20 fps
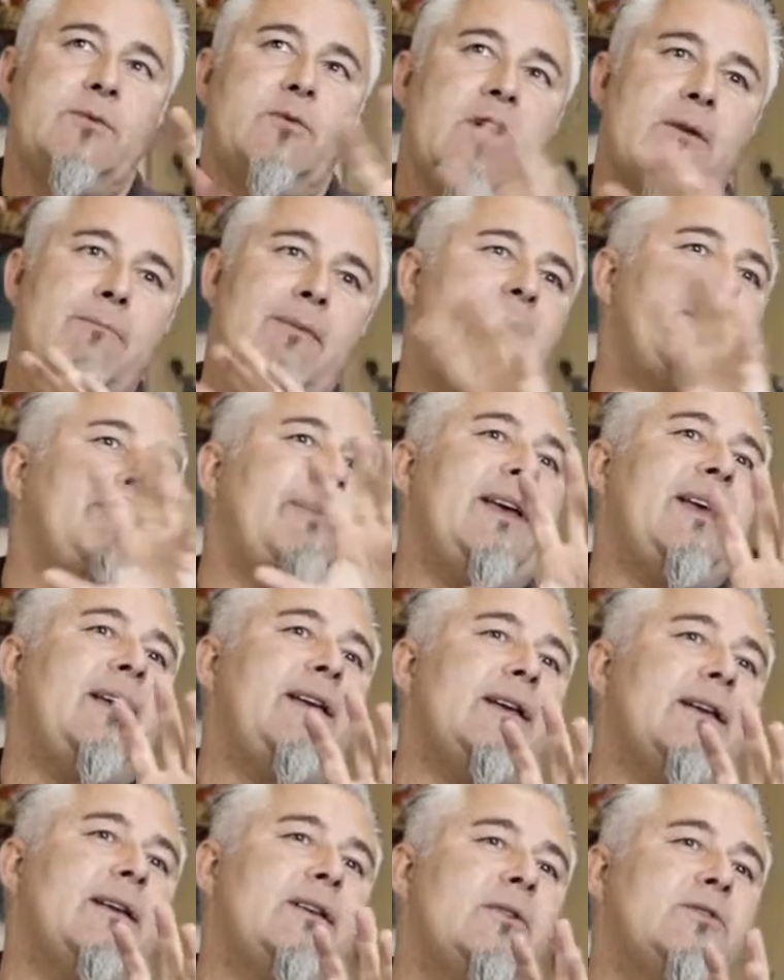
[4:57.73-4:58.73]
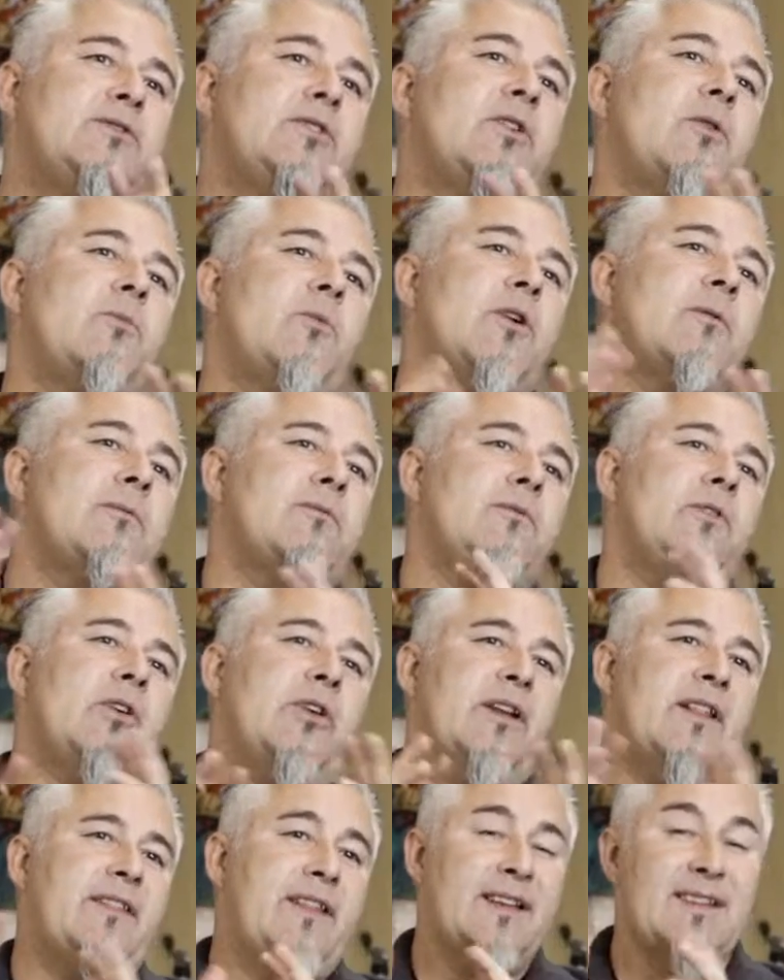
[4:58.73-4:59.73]
where it might be, so that we're
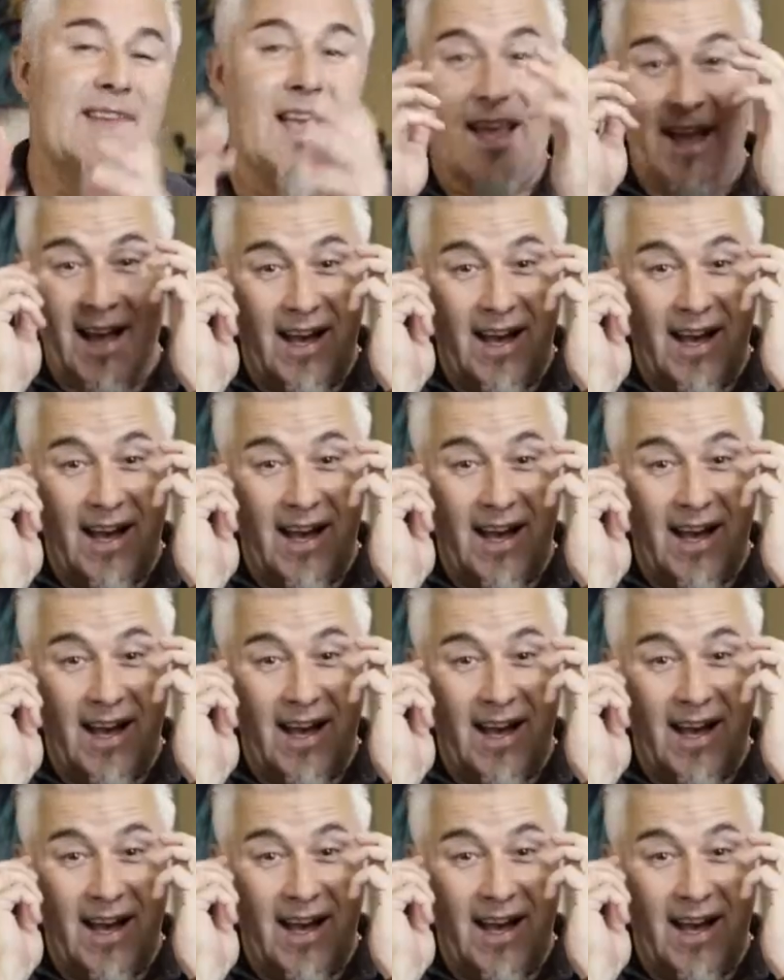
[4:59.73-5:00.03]
looking at things.